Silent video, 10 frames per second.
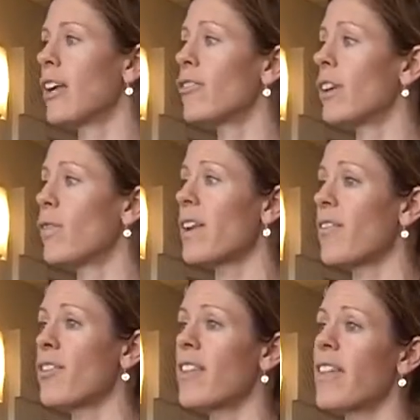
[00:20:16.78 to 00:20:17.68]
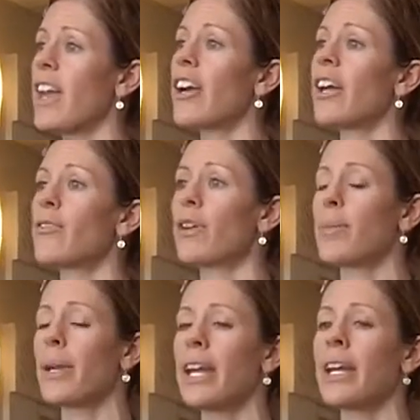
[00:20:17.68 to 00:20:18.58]
Get rid of whatever's in there and
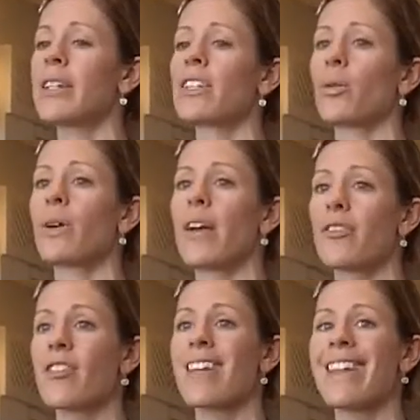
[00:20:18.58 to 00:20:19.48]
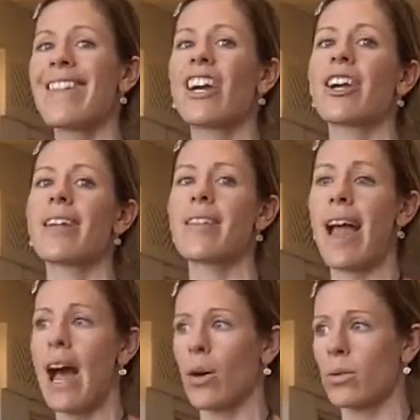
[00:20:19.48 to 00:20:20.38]
repeat until whatever's in there is
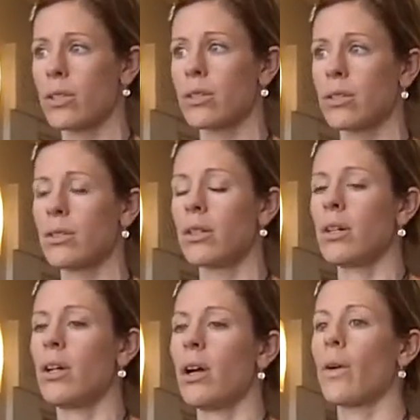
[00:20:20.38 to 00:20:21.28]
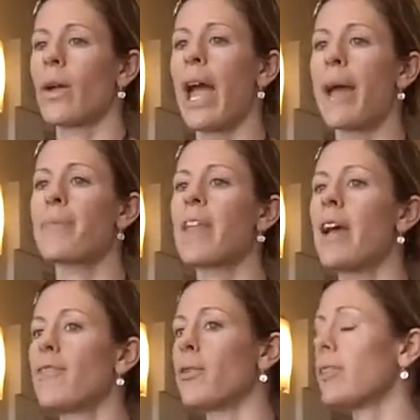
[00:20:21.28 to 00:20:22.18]
out. Okay?
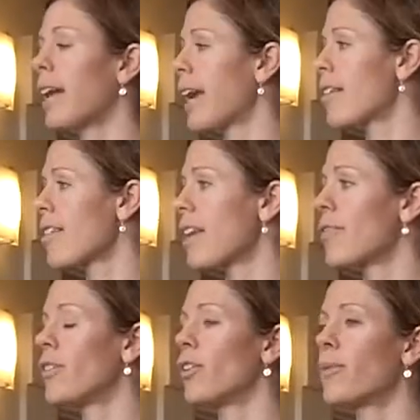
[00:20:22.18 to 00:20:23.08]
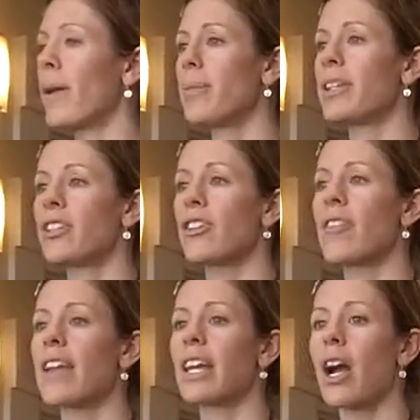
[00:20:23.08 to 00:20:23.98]
Like I said, if your baby
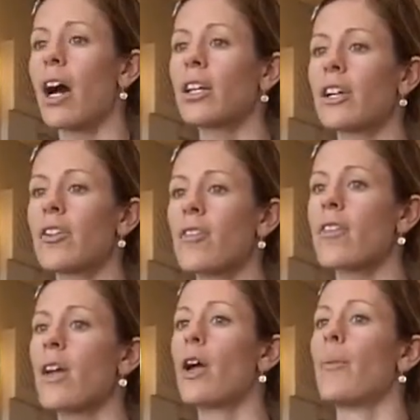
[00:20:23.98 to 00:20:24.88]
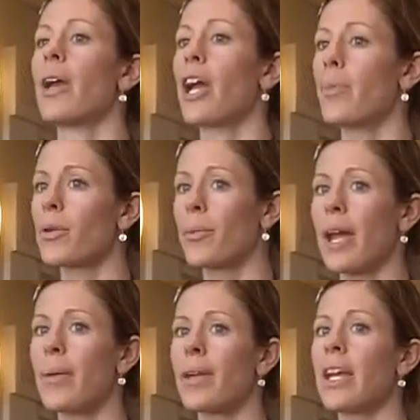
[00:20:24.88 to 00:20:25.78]
turns any colors, pick up your
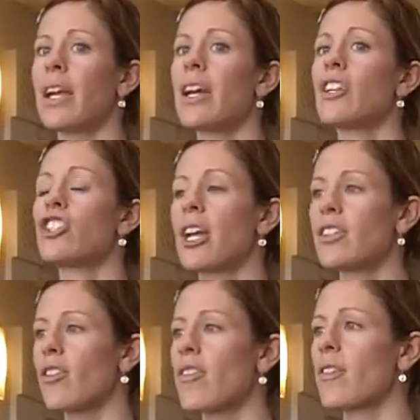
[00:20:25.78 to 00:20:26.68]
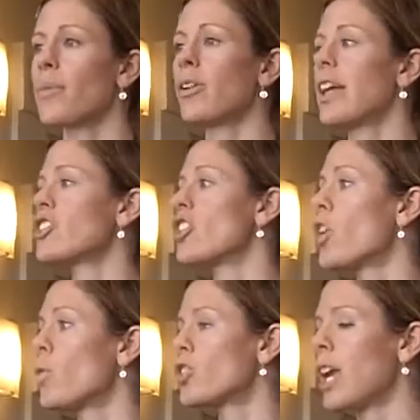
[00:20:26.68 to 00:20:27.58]
baby, gentle
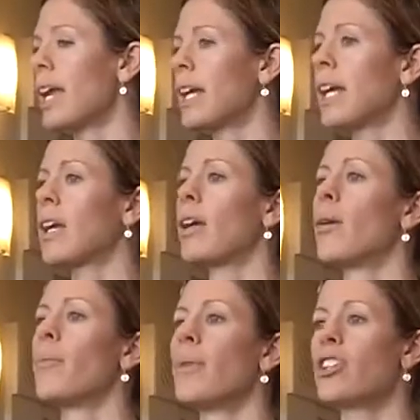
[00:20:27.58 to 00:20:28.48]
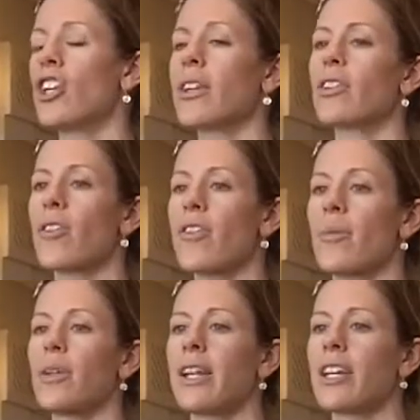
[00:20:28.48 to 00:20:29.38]
stimulation, no shaking, but gentle
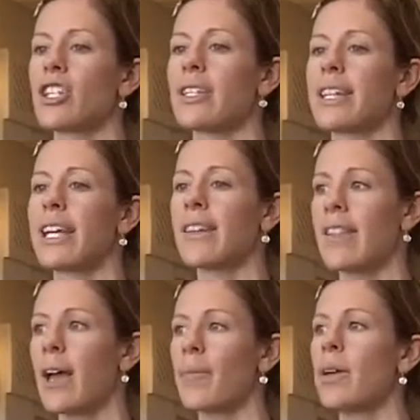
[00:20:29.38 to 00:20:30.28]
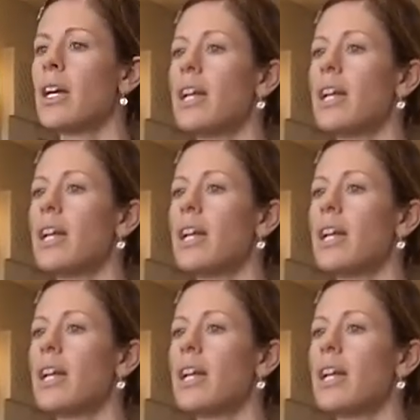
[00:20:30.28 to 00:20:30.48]
stimulation to get them